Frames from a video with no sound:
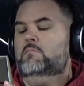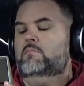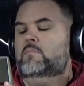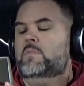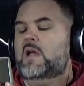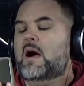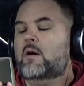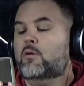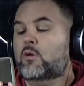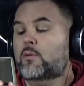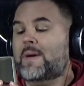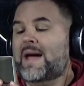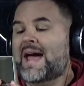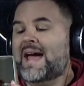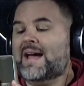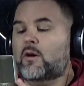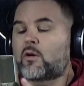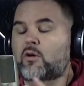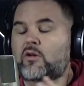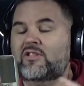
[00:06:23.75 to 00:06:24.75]
Now we're
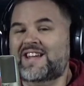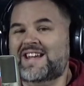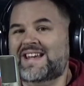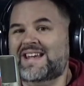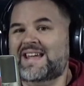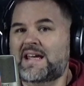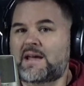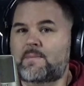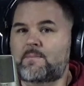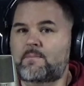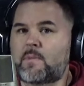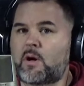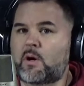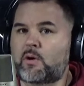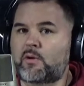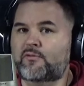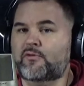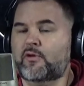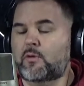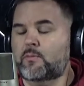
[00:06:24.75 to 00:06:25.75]
back on the M
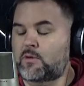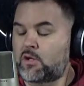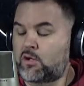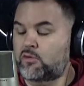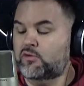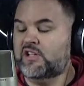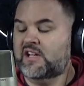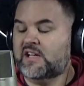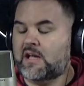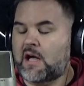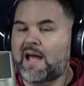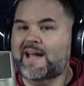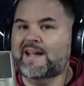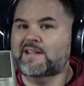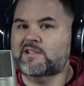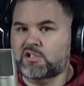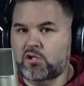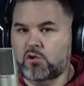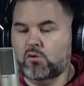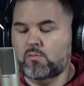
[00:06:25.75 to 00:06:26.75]
mode for music, I
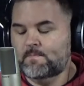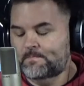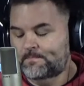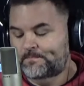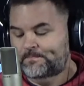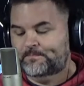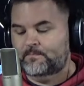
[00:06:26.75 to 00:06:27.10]
assume.